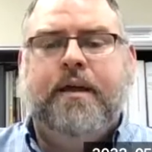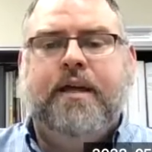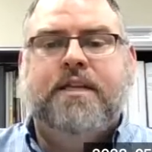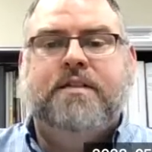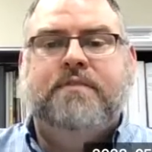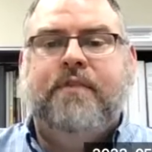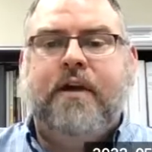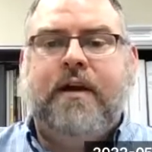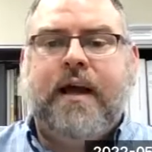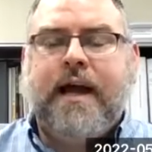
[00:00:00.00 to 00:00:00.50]

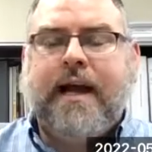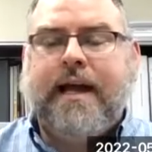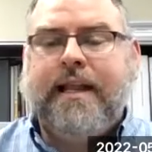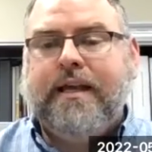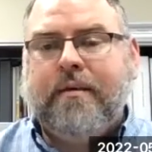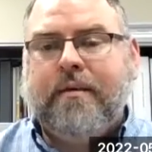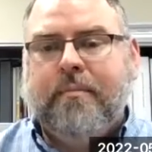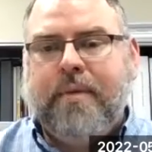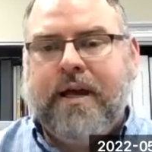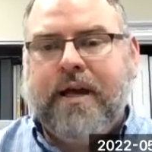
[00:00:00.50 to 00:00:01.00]
It's very
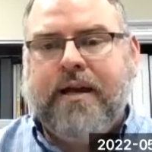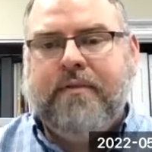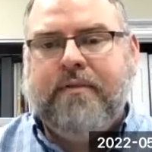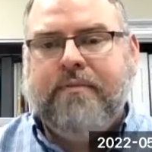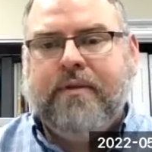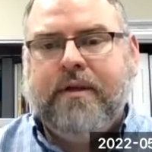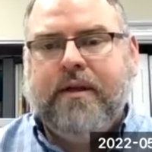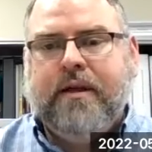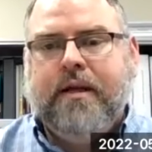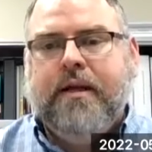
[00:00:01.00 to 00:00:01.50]
highly
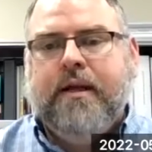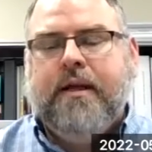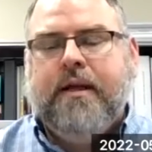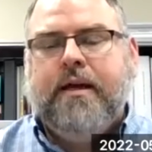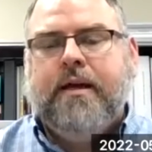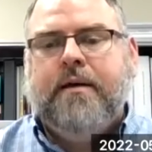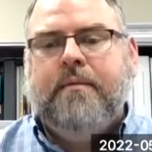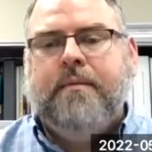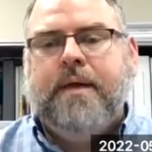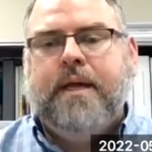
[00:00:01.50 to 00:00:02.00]
competitive,
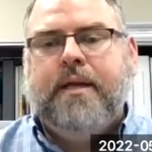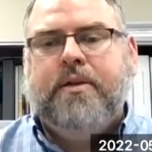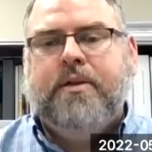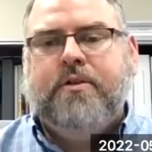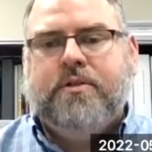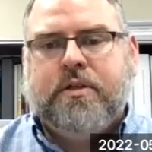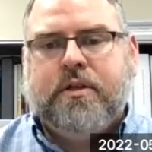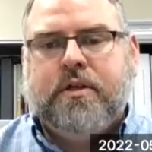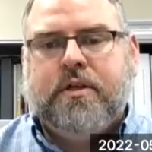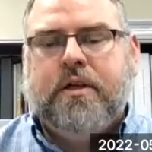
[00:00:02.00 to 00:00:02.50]
and
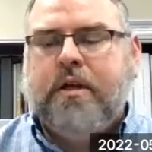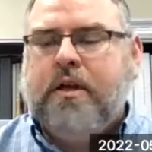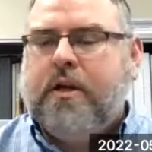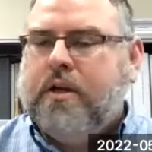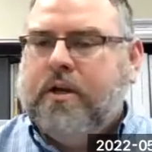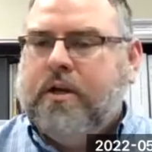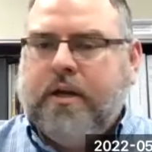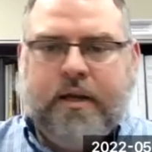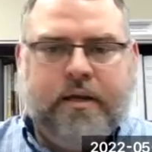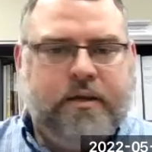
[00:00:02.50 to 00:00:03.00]

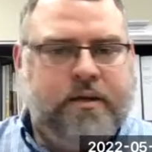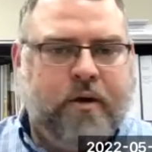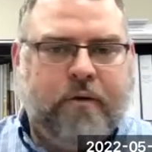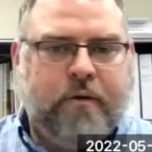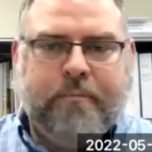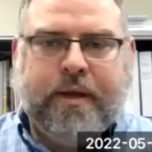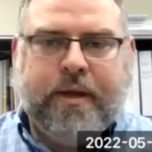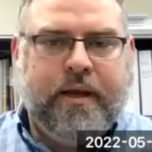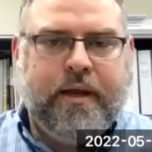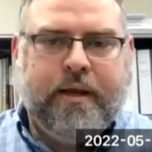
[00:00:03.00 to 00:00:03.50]
you
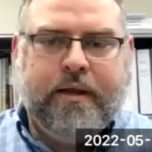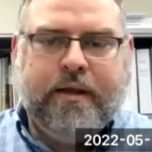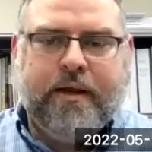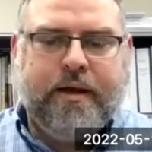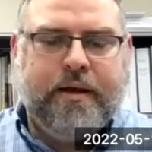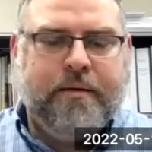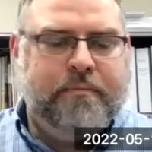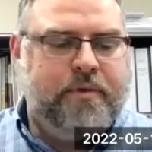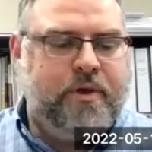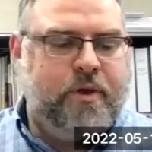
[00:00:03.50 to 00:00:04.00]
don't be
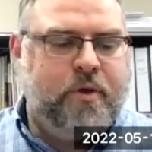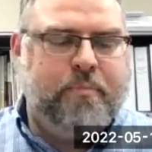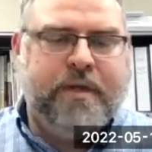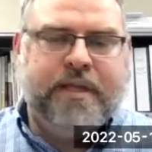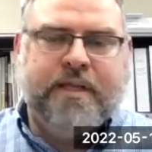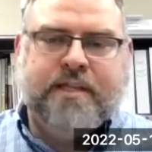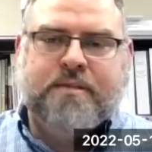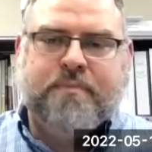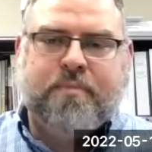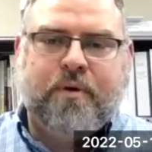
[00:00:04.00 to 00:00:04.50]

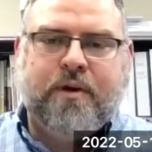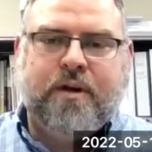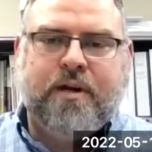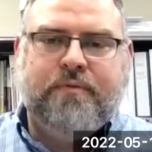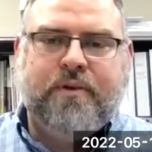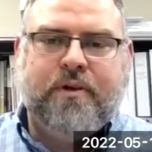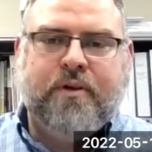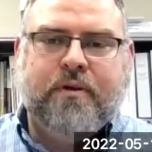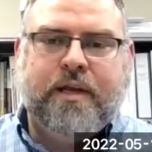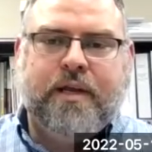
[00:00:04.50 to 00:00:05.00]

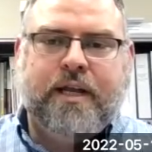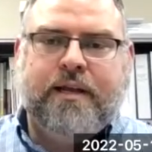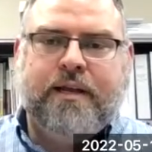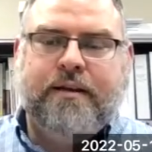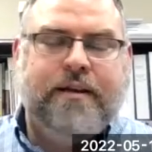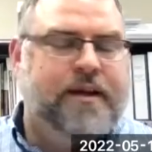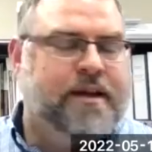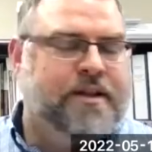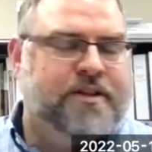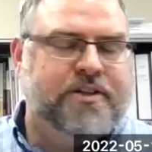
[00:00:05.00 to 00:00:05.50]
disappointed if you don't get
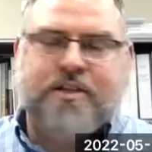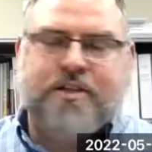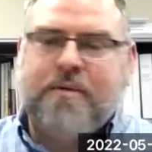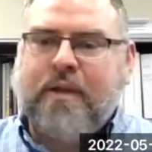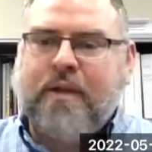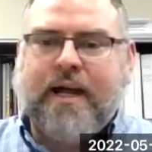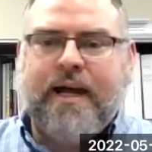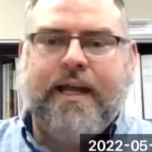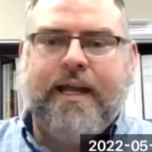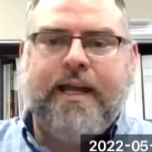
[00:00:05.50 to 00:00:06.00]
in. Just
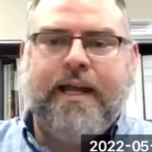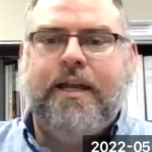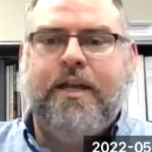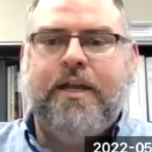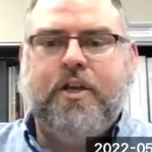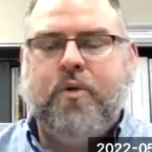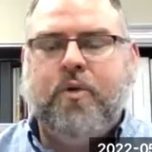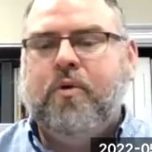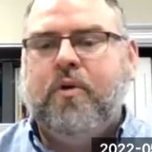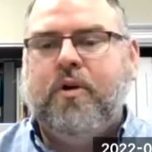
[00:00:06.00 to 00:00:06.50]
apply again,
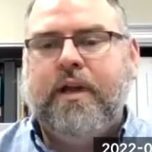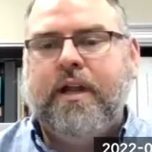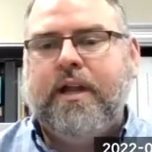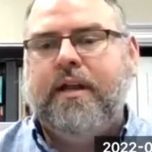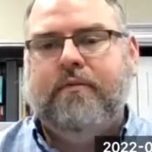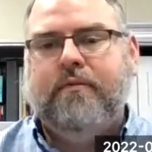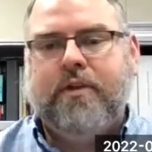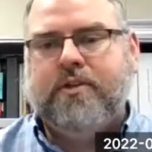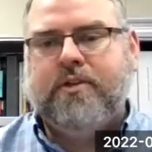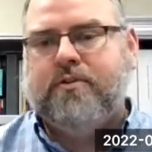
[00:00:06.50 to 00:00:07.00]
and you will get
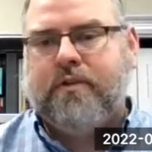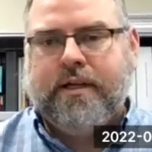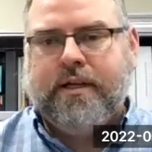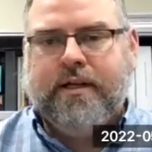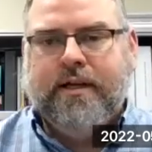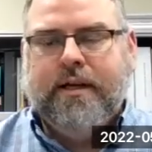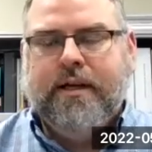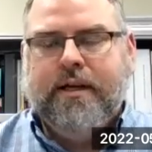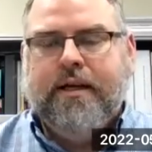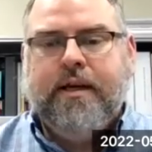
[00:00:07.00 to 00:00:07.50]
in eventually.
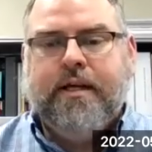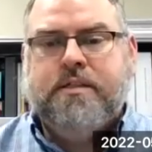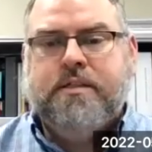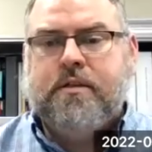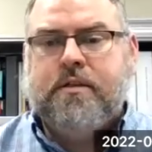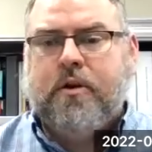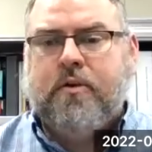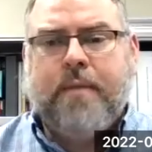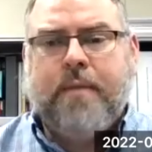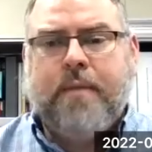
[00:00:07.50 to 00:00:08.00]

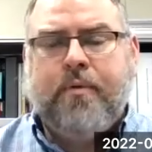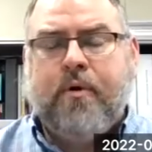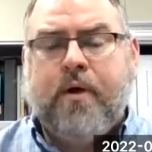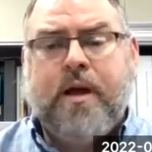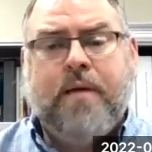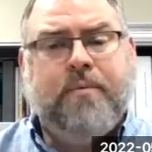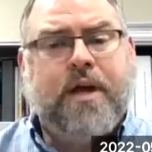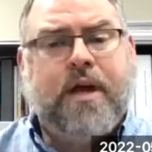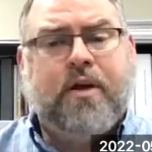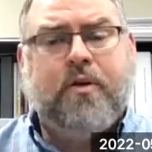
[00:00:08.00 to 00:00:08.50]
It's a great
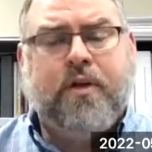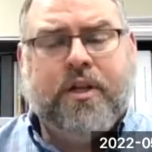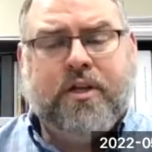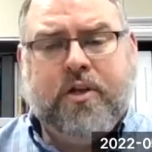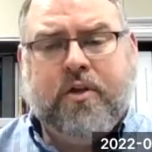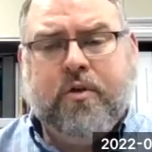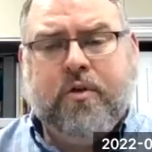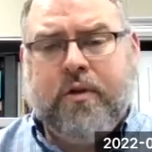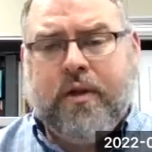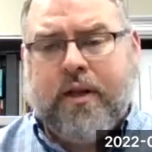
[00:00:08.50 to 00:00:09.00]
program. Not only
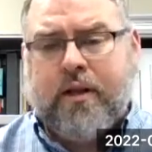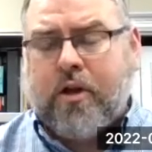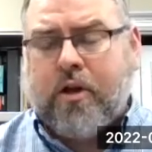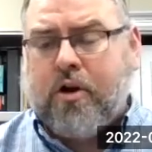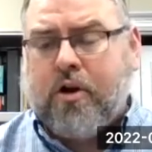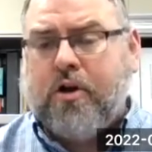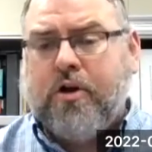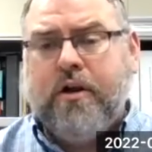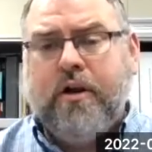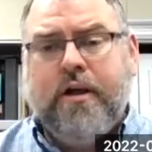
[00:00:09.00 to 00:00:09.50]
do you
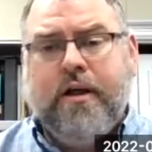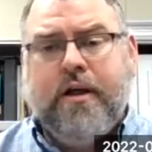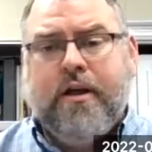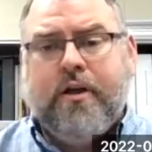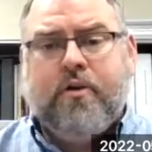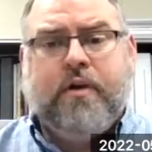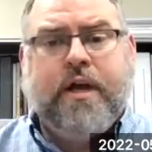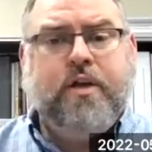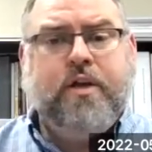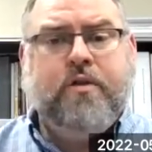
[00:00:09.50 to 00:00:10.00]
learn
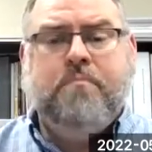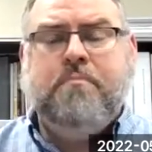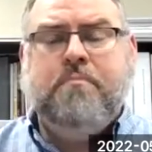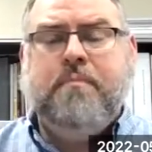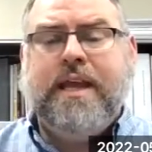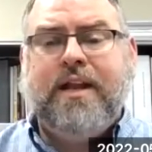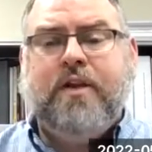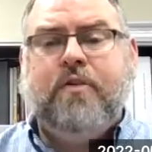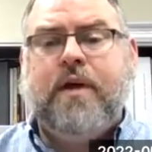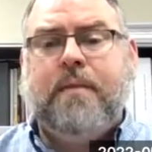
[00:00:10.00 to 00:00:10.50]
great, you
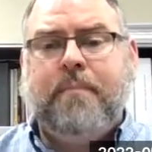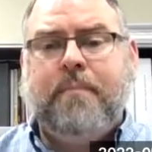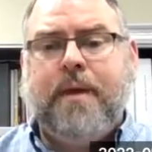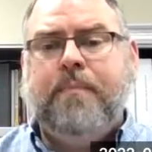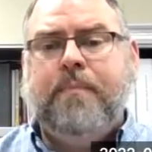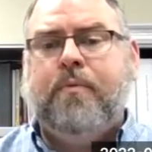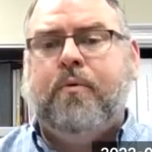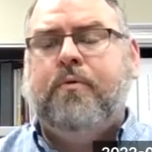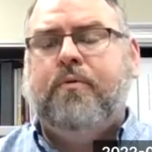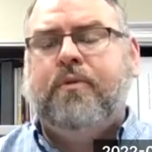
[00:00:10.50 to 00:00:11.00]
meet great
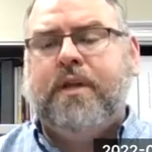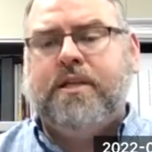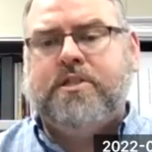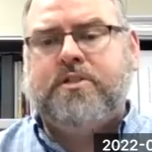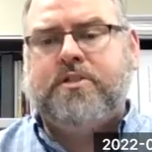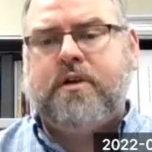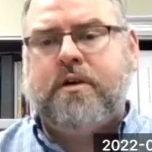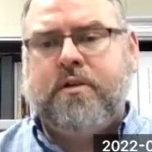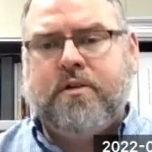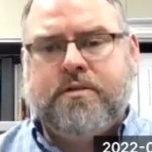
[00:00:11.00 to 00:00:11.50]
people with the
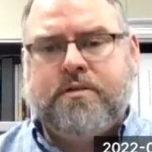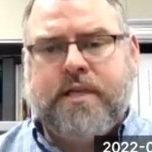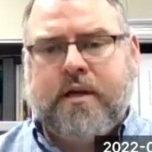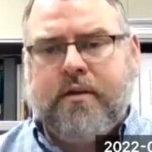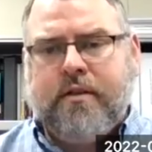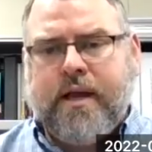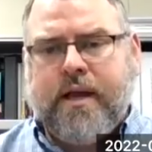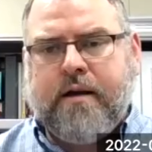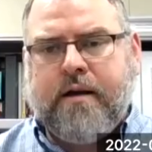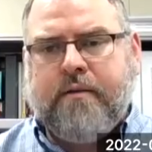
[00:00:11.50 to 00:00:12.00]
instructors that
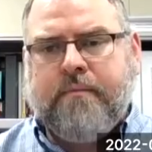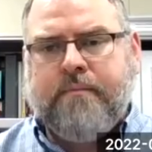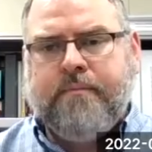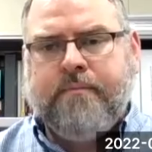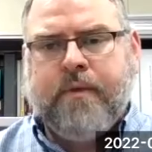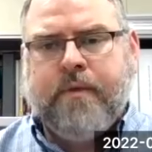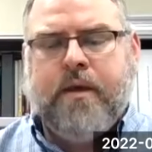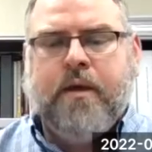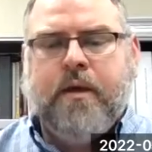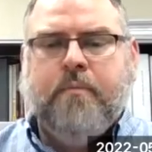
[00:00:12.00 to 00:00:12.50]
are there,
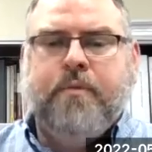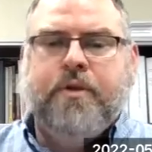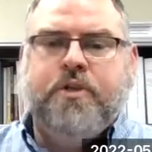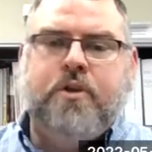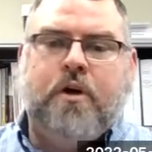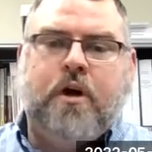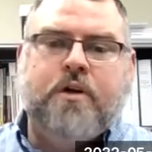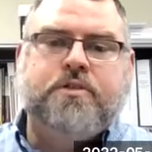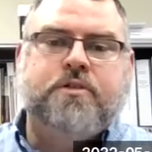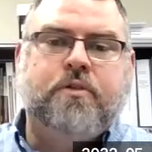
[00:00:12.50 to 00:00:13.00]

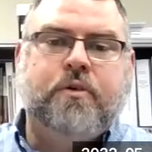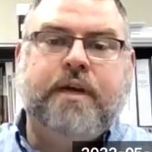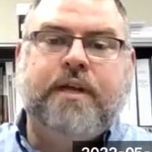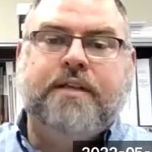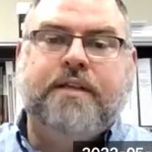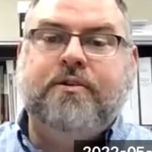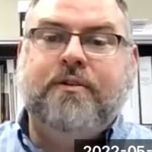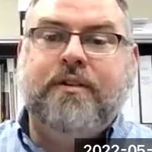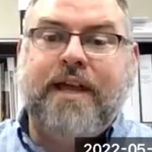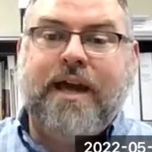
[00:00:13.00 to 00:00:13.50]
but you also
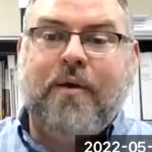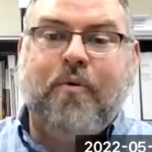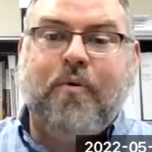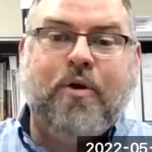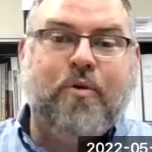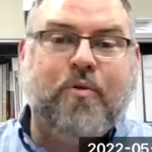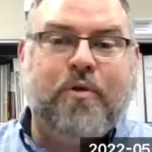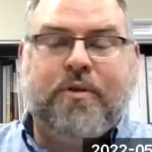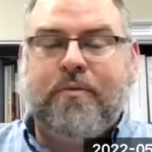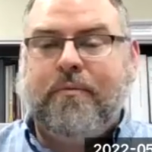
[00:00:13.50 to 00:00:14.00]
get to
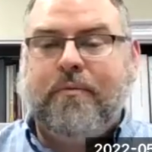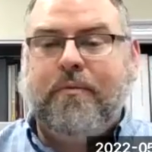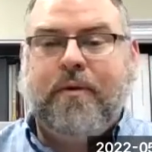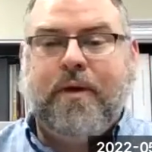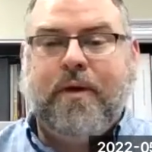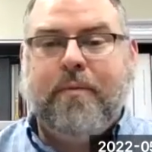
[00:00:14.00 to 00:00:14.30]
network with